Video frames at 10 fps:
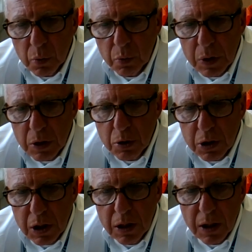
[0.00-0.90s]
we
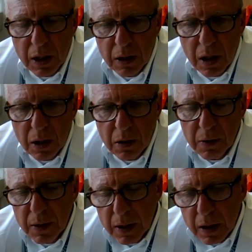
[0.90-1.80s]
succeed in
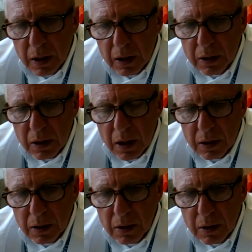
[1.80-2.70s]
in in,
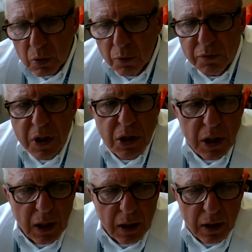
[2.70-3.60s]
in
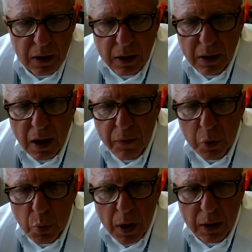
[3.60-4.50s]
convincing
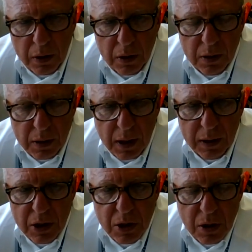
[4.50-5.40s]
everyone
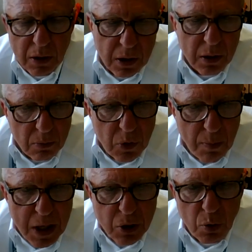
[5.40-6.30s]
that it's
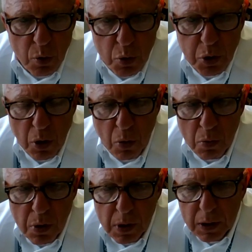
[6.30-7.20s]
best to do
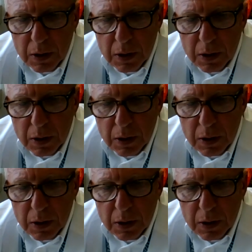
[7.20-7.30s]
so